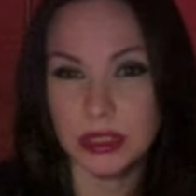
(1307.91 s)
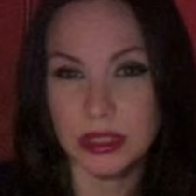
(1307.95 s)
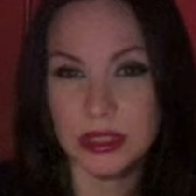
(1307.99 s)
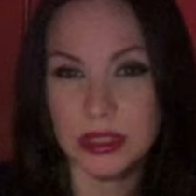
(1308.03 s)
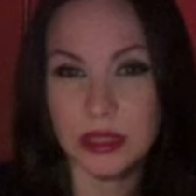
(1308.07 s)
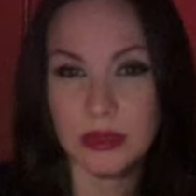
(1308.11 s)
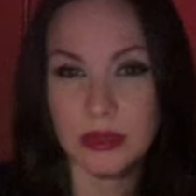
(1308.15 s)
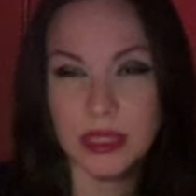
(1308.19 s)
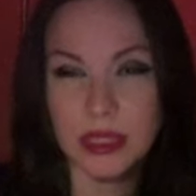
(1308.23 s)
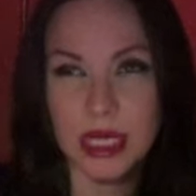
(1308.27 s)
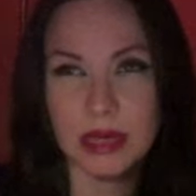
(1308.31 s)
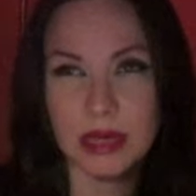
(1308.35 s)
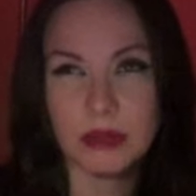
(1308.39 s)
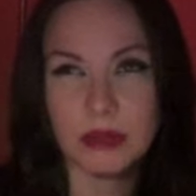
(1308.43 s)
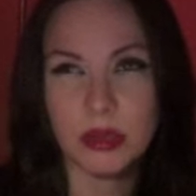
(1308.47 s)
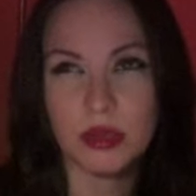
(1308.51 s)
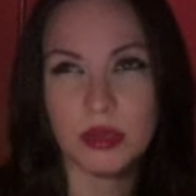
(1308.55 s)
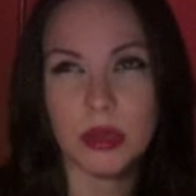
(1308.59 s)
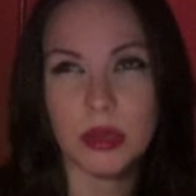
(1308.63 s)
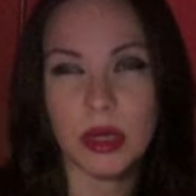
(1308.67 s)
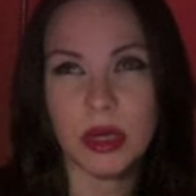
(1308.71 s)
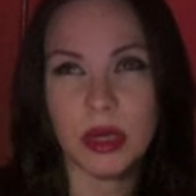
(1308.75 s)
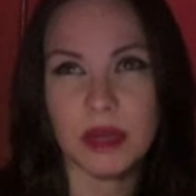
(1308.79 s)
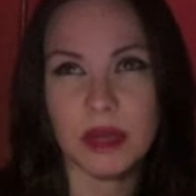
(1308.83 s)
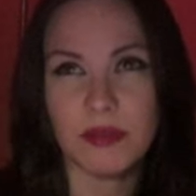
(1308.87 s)
Sometimes
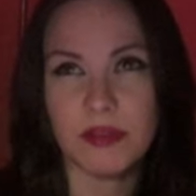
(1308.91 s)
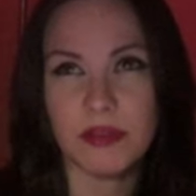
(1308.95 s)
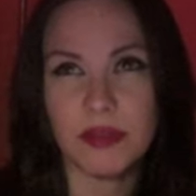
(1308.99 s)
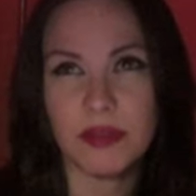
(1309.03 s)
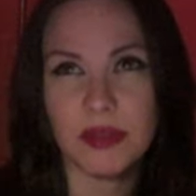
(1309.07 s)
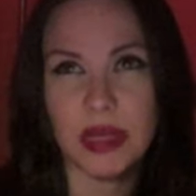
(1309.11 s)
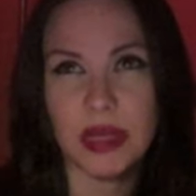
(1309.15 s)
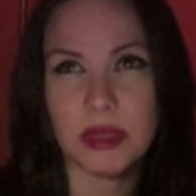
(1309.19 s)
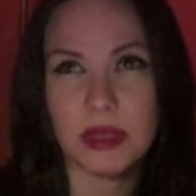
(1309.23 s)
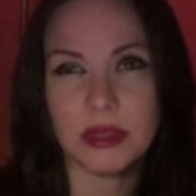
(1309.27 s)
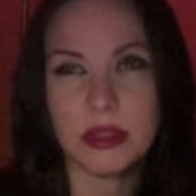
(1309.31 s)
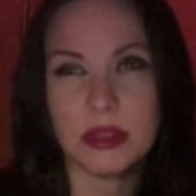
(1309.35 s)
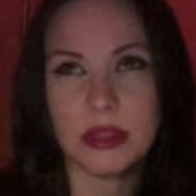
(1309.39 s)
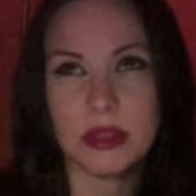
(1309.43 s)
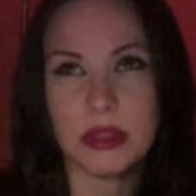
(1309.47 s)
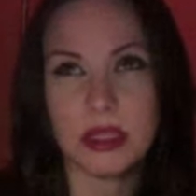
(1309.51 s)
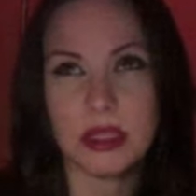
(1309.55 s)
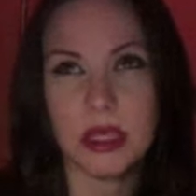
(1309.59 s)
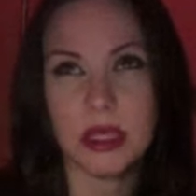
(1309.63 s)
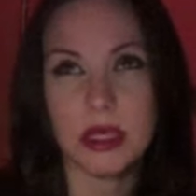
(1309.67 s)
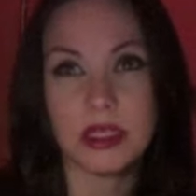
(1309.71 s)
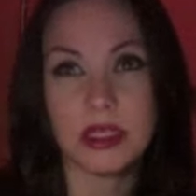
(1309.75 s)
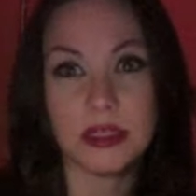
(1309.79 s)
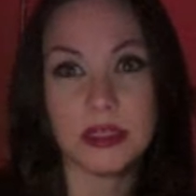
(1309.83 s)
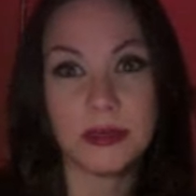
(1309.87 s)
a fifth house
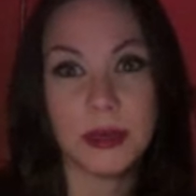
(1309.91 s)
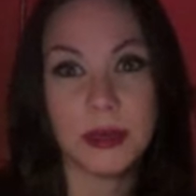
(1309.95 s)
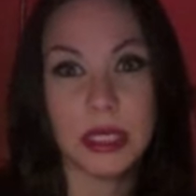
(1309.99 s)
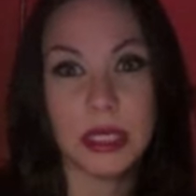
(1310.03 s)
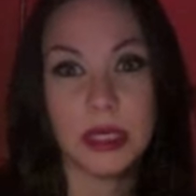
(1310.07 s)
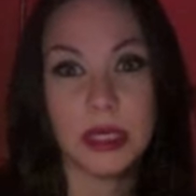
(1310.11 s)
cusp,